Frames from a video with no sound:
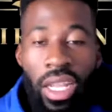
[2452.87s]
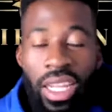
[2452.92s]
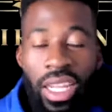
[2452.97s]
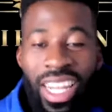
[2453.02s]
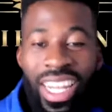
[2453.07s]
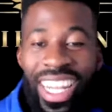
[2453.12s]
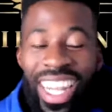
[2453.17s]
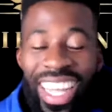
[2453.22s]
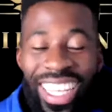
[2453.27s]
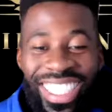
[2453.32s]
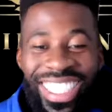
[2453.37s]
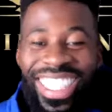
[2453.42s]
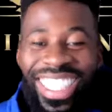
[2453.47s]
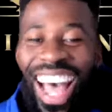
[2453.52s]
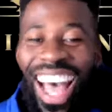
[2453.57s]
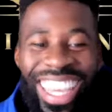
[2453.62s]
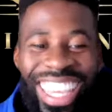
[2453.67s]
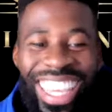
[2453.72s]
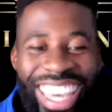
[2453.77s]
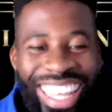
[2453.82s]
let's
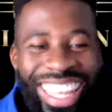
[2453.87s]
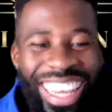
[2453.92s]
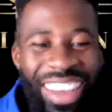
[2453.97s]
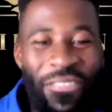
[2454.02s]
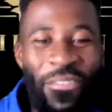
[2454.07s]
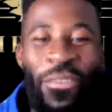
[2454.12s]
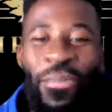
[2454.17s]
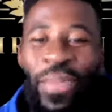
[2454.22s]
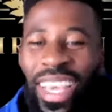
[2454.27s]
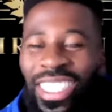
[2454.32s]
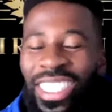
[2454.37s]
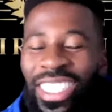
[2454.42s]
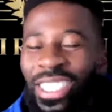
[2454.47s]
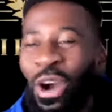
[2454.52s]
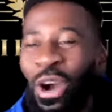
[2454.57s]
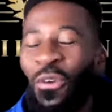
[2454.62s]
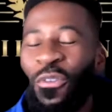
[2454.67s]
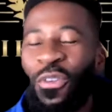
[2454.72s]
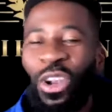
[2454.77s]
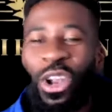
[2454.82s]
not get information
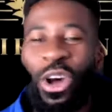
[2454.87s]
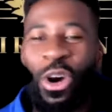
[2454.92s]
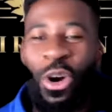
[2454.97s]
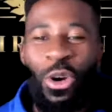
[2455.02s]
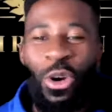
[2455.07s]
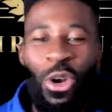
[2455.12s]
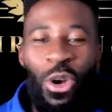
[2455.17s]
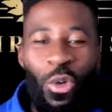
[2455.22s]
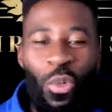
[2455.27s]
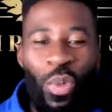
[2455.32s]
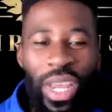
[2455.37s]
overload.